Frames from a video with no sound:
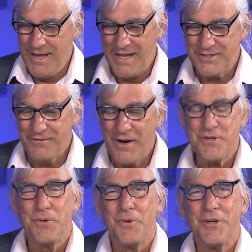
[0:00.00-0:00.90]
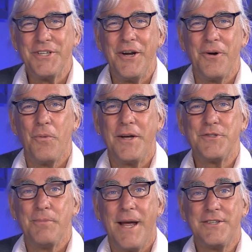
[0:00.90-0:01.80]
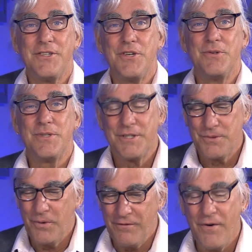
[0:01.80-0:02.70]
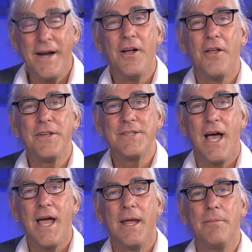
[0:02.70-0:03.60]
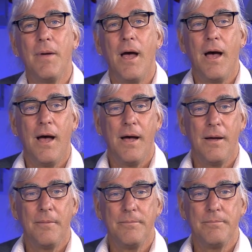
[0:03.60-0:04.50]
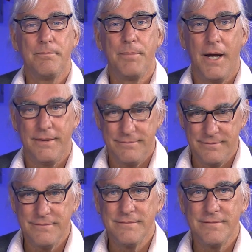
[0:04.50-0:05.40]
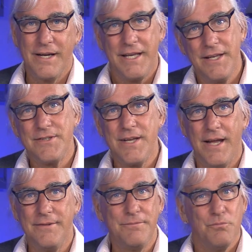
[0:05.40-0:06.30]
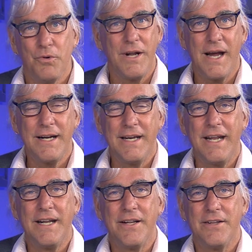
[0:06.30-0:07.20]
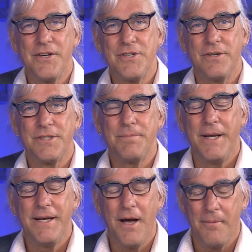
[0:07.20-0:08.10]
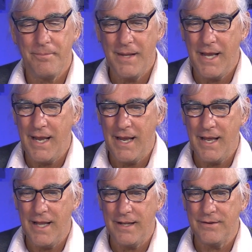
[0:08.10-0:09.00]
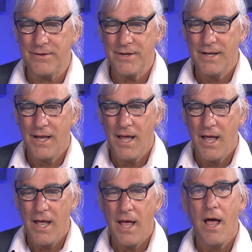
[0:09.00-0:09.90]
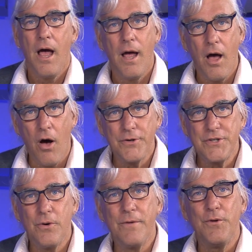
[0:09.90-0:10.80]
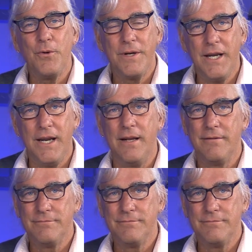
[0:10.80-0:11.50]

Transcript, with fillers: that's the veteran world here in Western Massachusetts. We fight all the time, um, but like he said, we're not going to get in unless you speak up. And also, if you're in need,